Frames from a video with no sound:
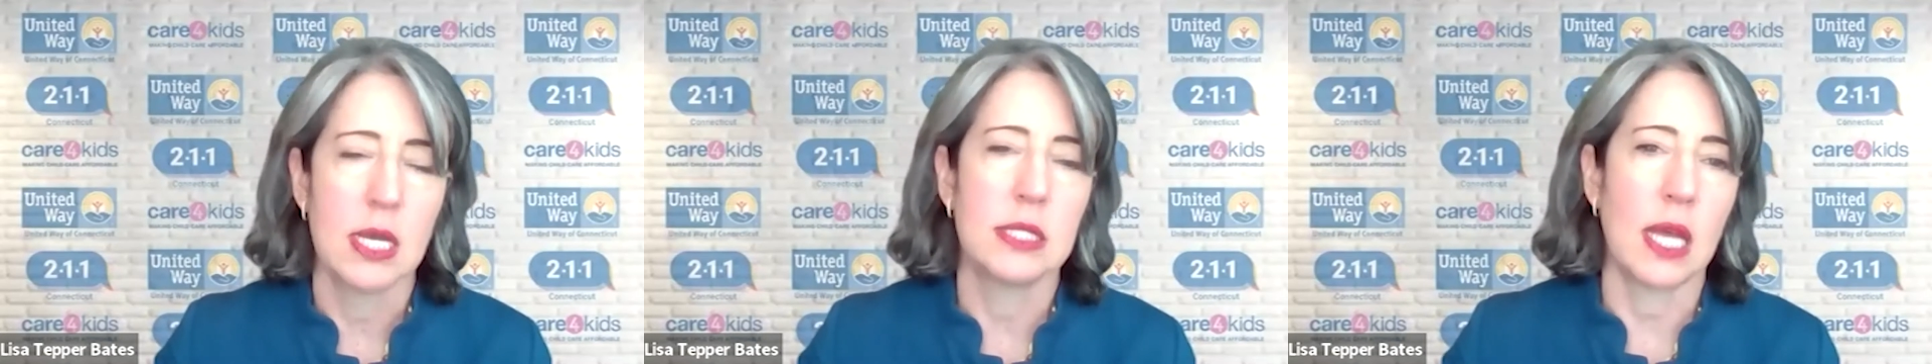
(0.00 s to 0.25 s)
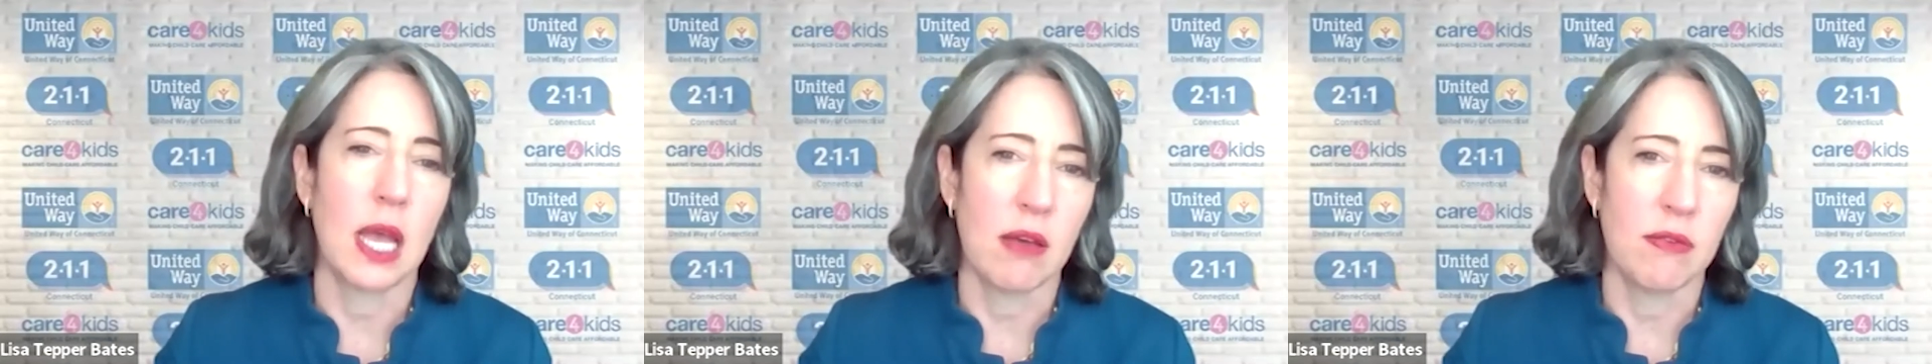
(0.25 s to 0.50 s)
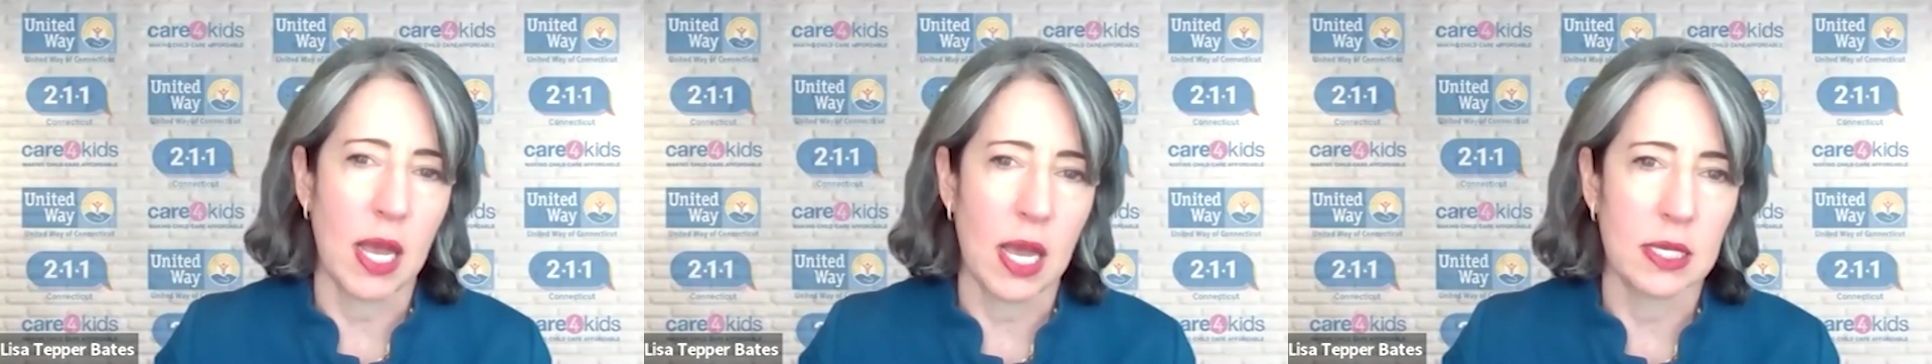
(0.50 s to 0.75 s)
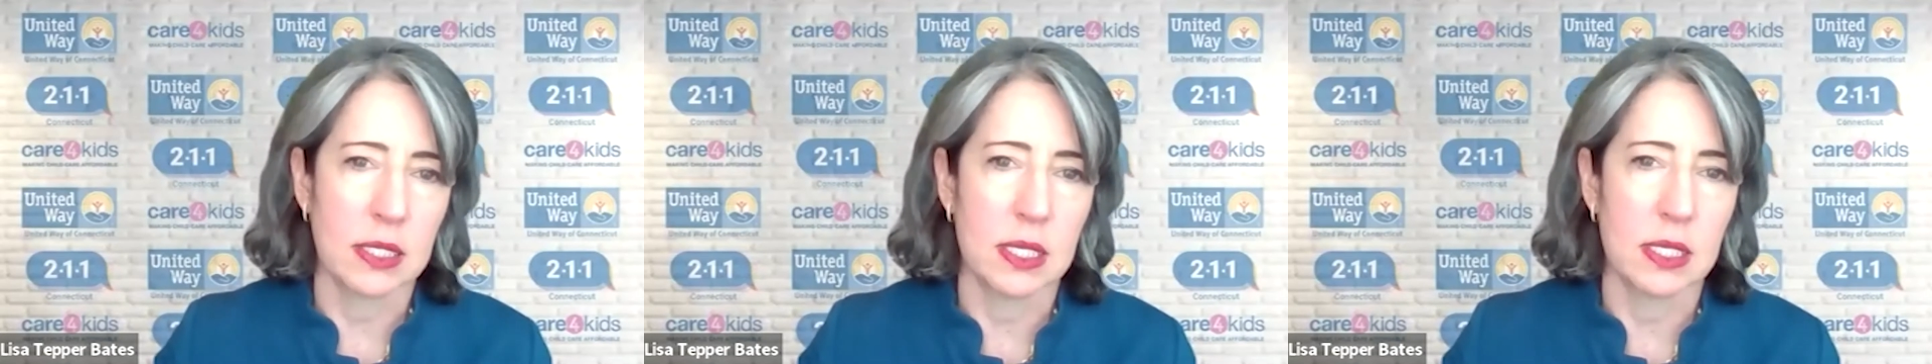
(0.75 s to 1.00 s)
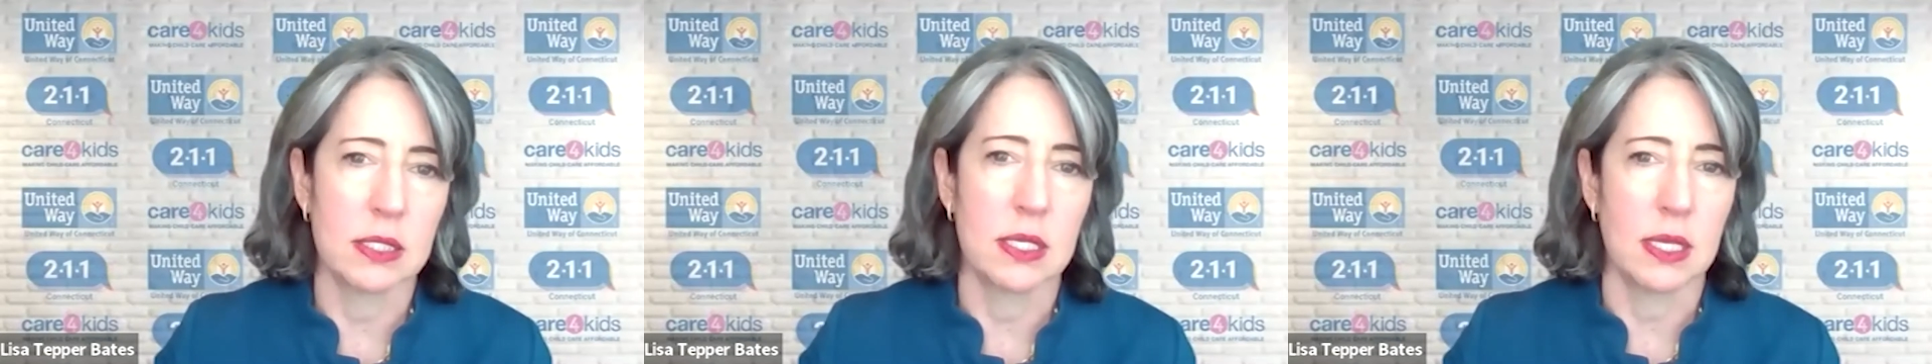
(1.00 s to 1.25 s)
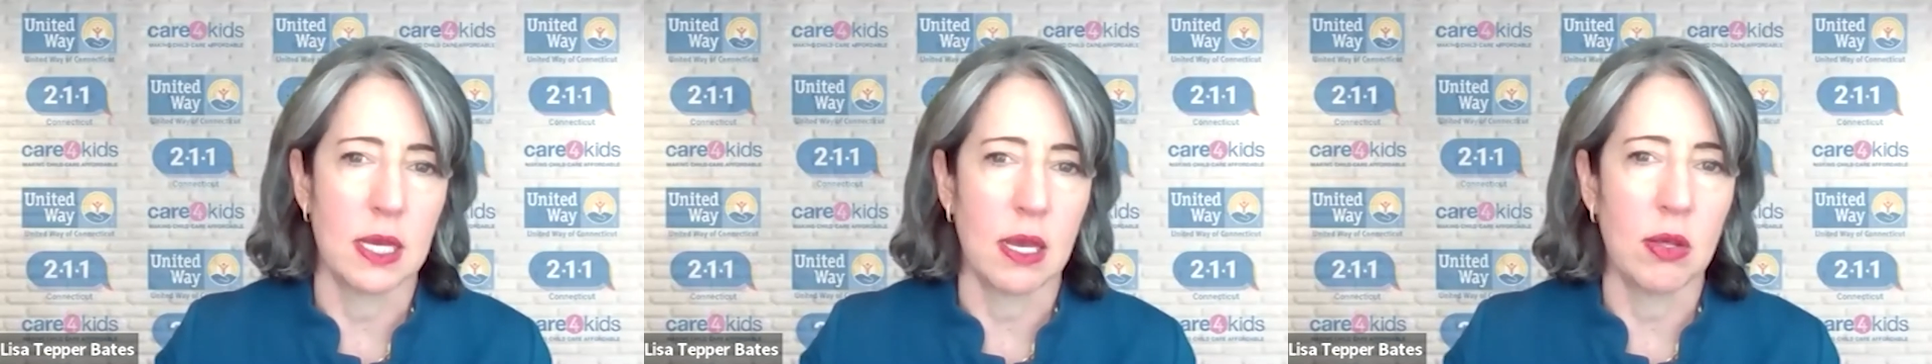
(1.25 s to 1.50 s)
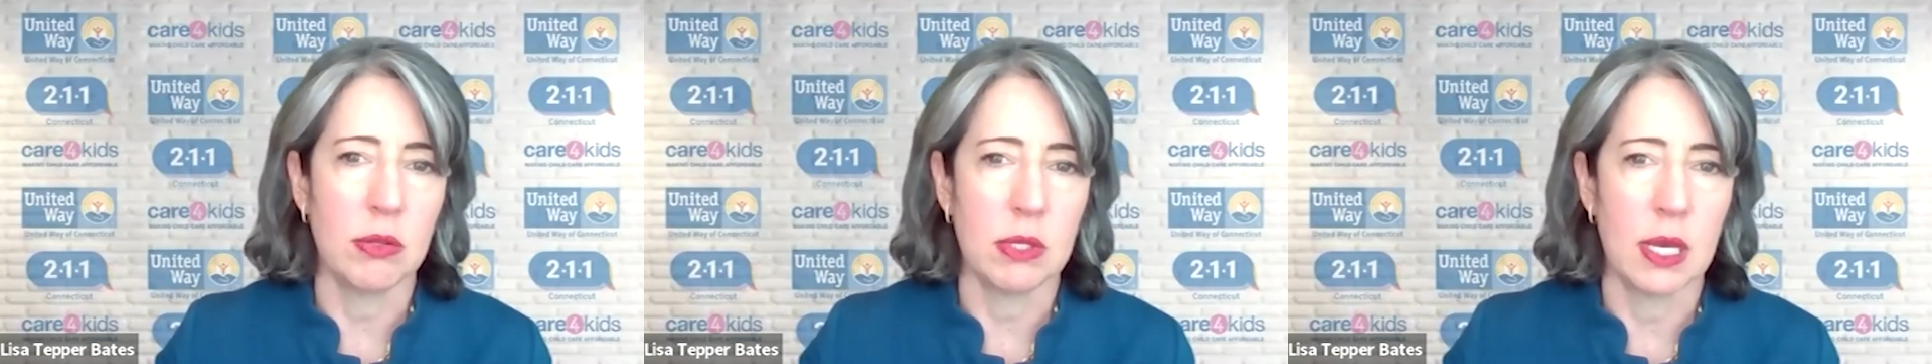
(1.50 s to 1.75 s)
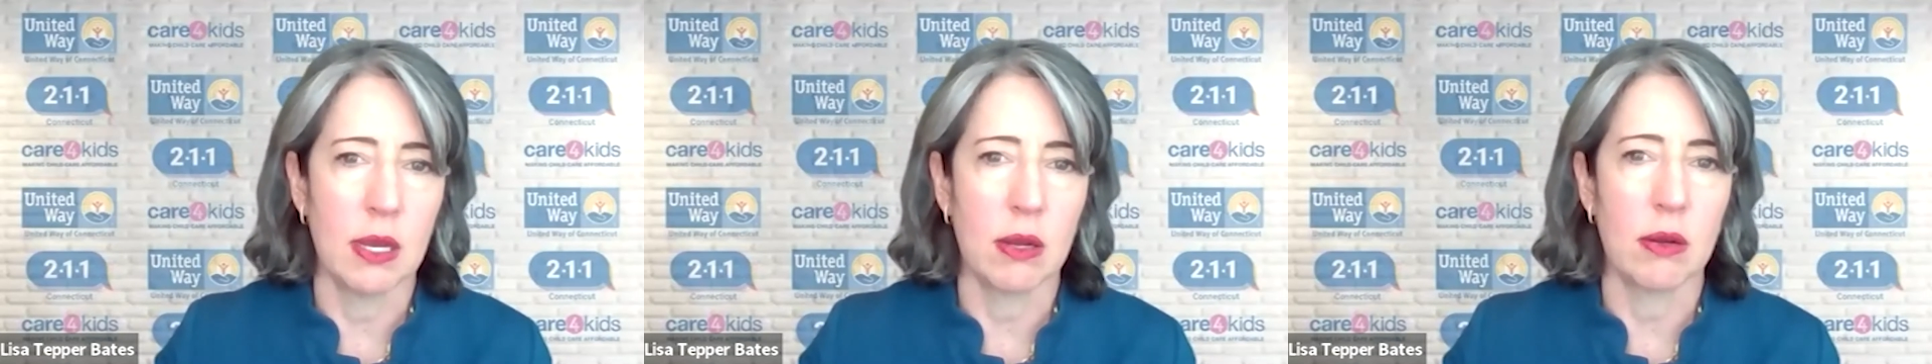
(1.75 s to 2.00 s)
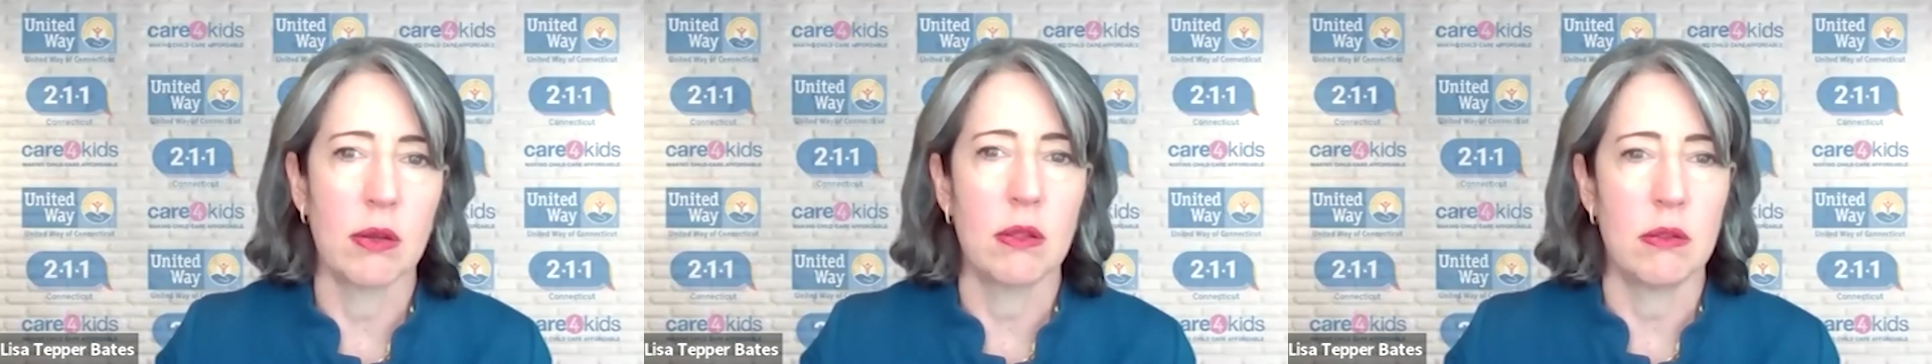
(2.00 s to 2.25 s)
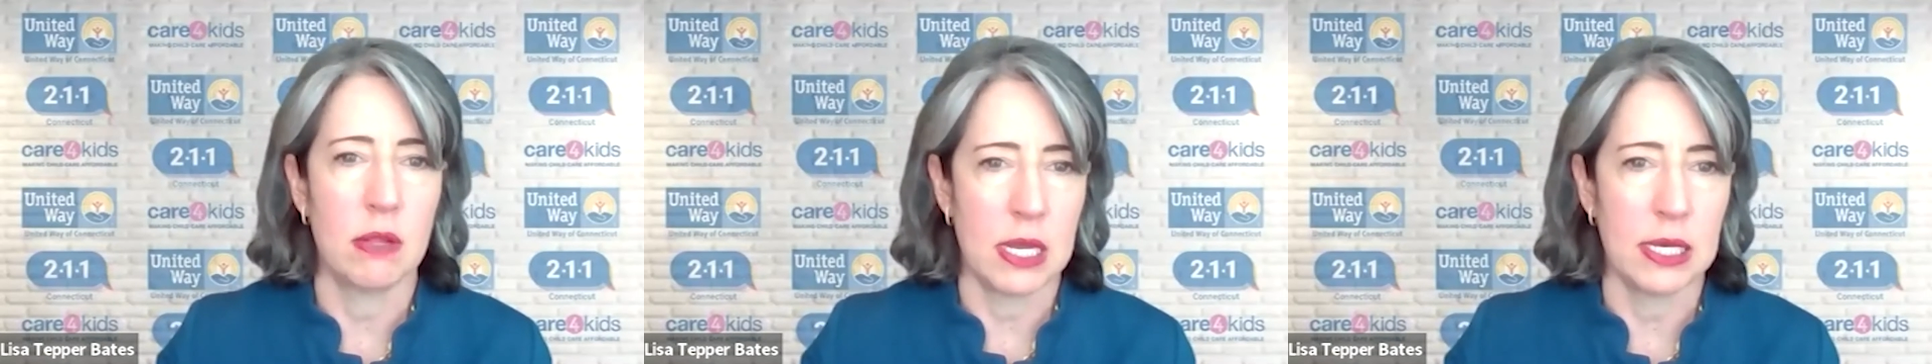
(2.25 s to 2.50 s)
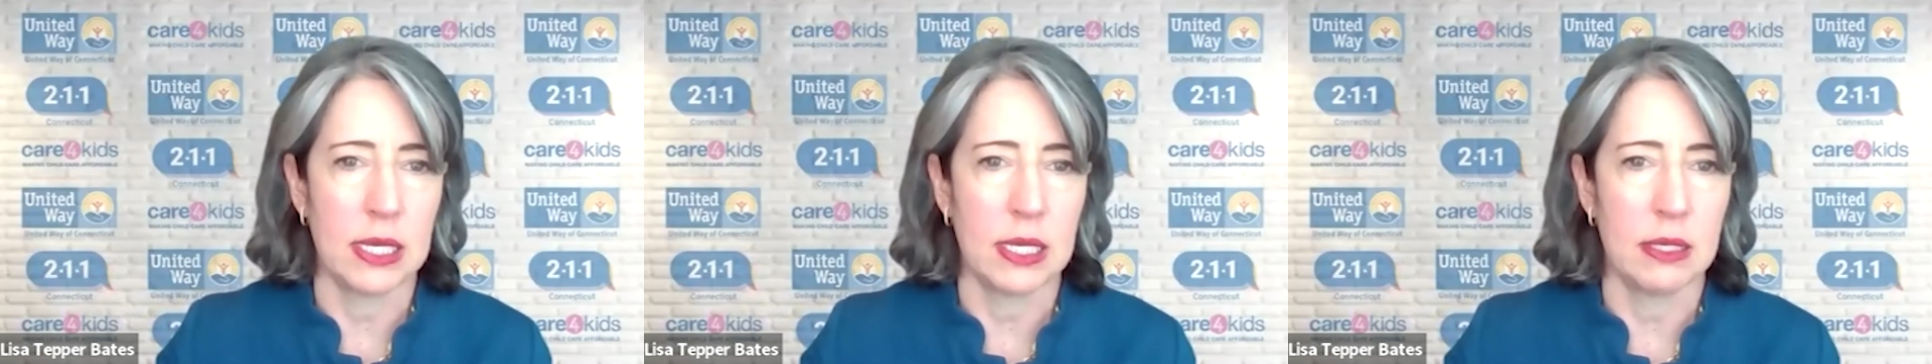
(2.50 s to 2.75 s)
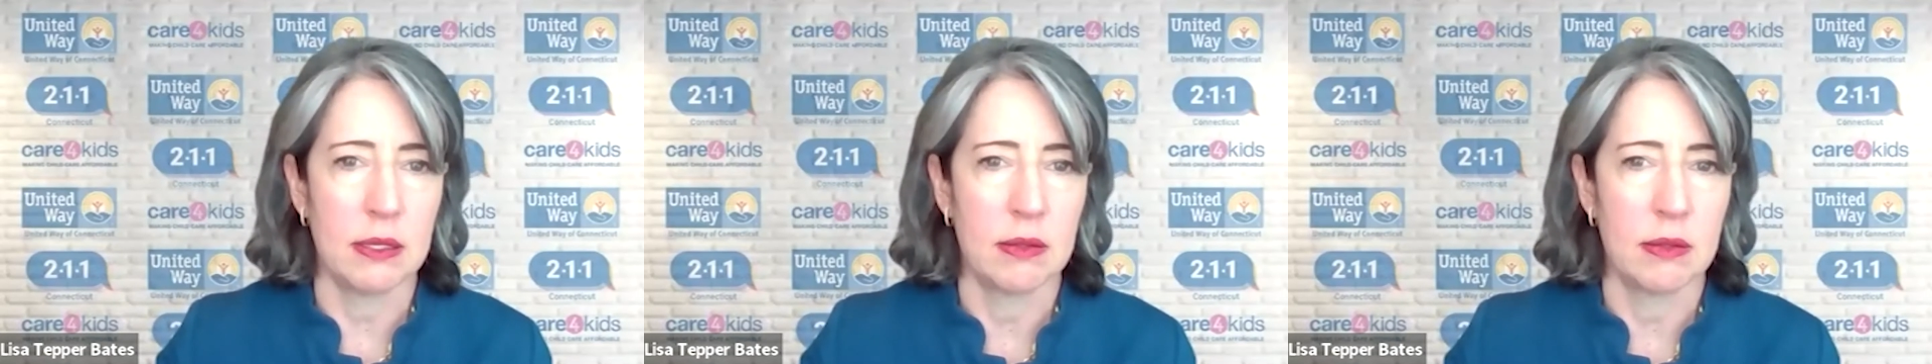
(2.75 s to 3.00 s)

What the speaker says: to have access to the health care they need.